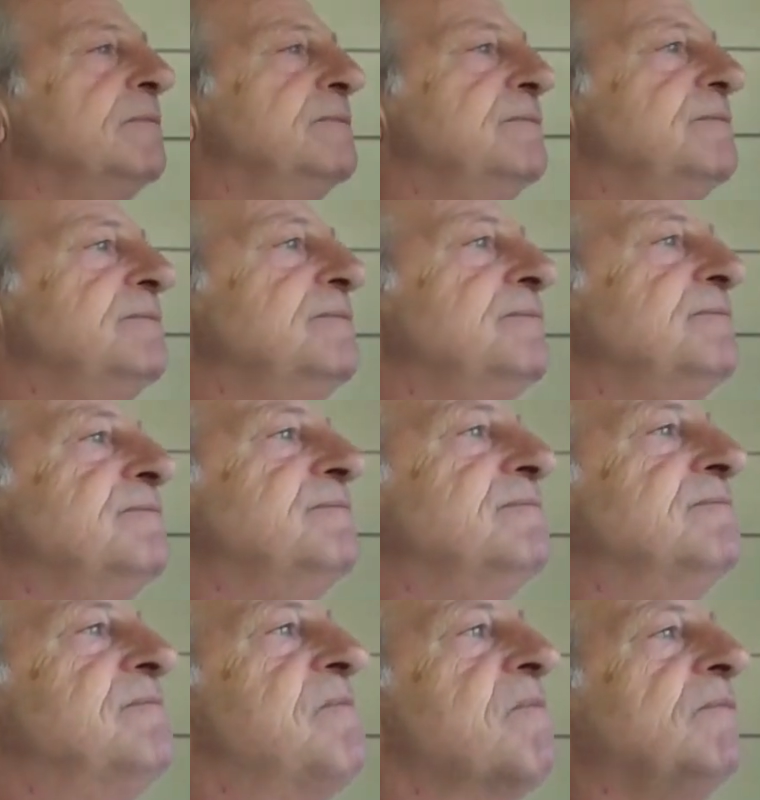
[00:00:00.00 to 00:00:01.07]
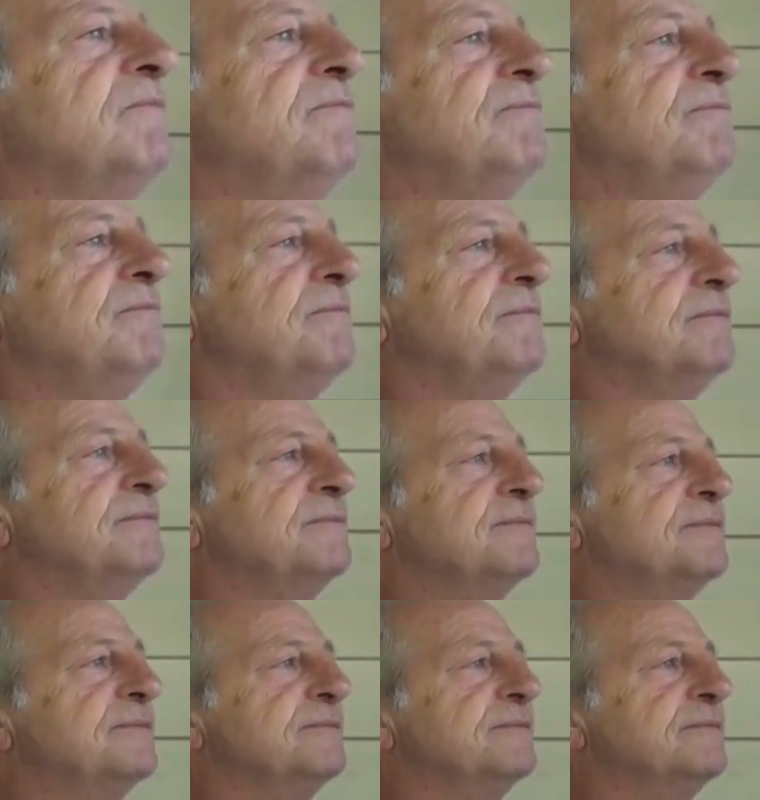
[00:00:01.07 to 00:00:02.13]

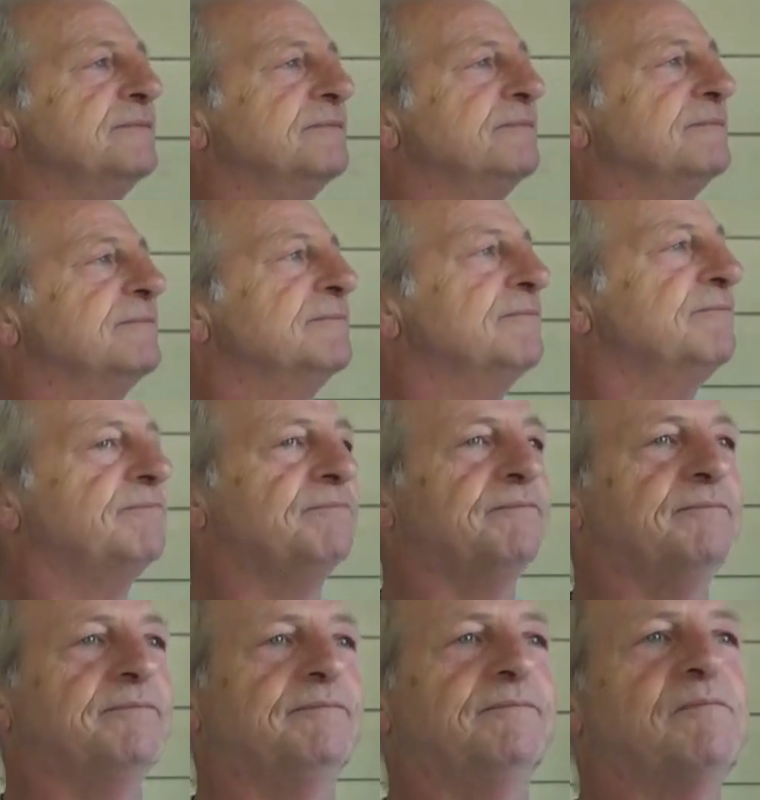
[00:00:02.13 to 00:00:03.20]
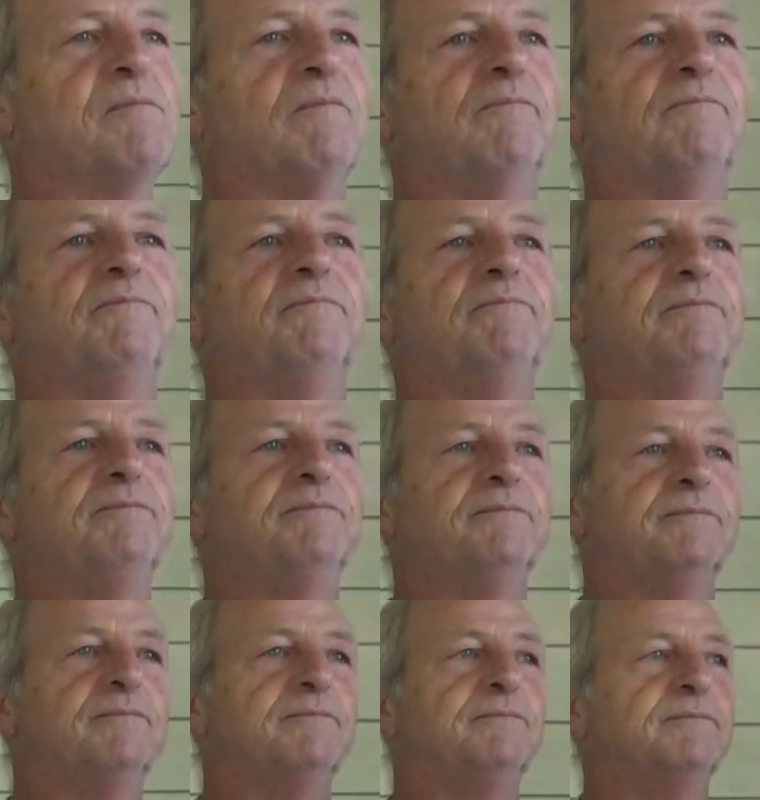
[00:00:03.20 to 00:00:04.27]

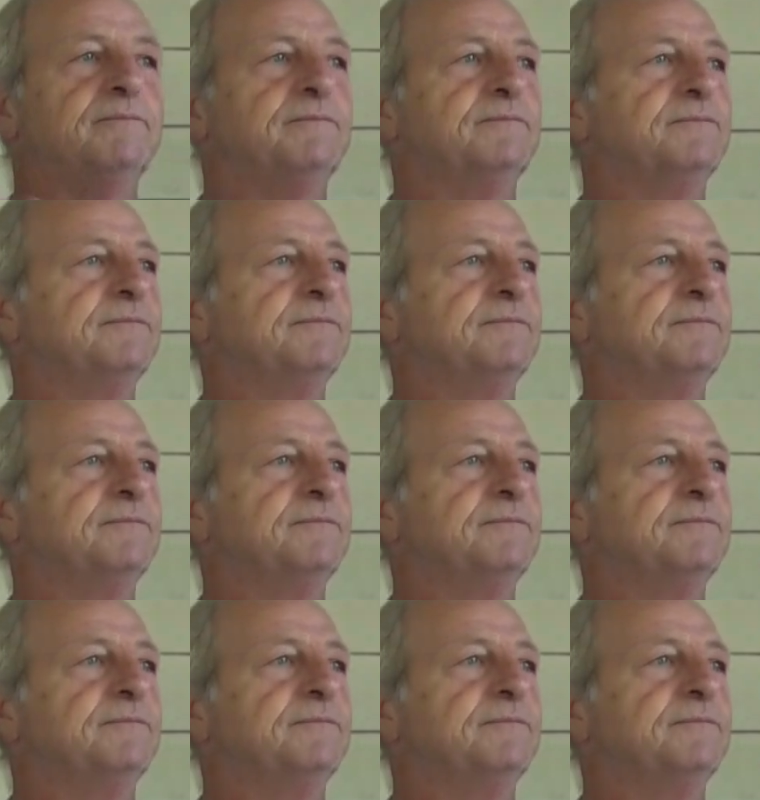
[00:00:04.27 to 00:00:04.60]
This person isn't speaking.